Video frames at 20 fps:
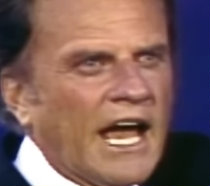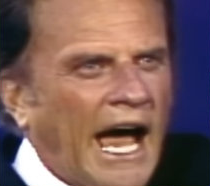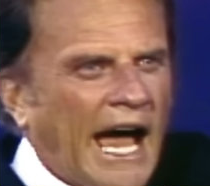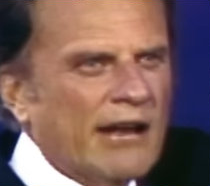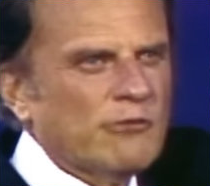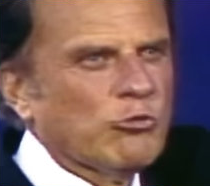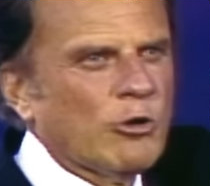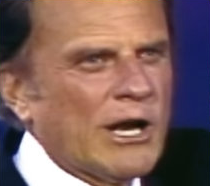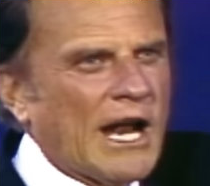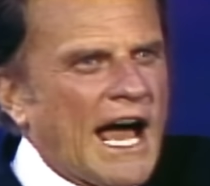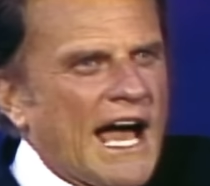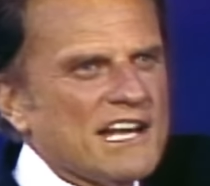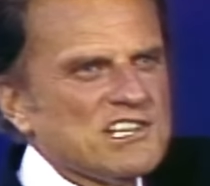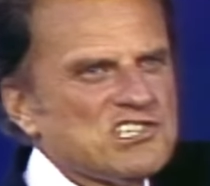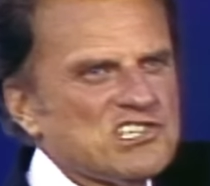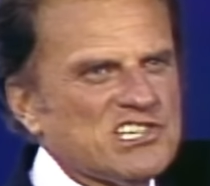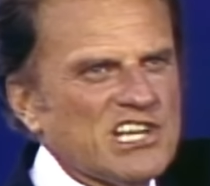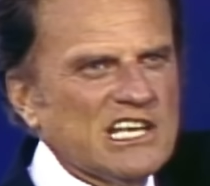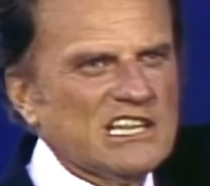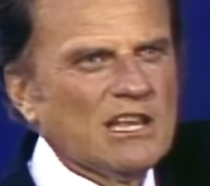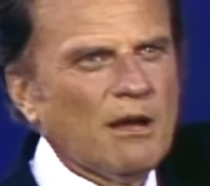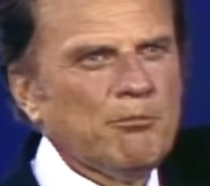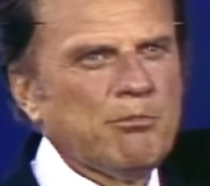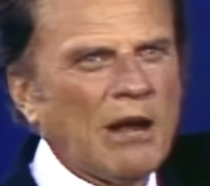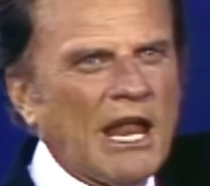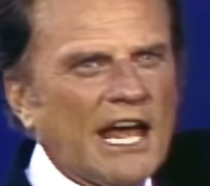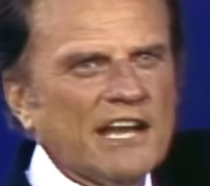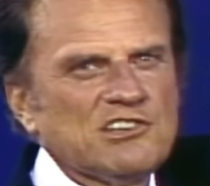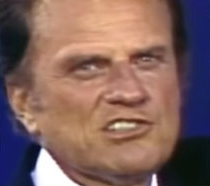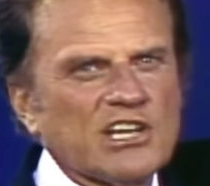And when I see the
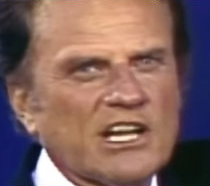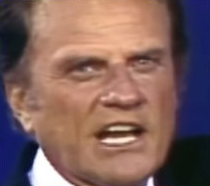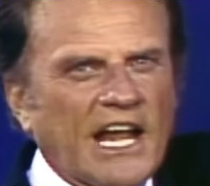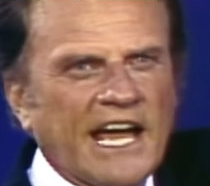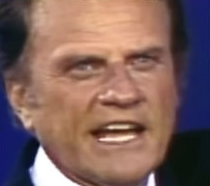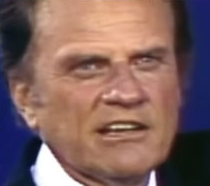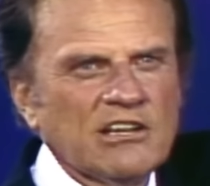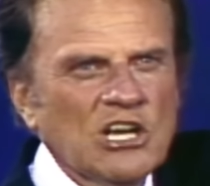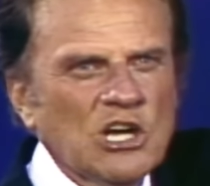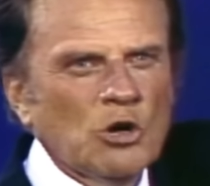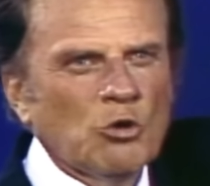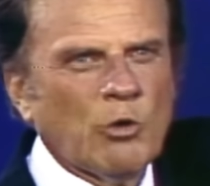blood tonight,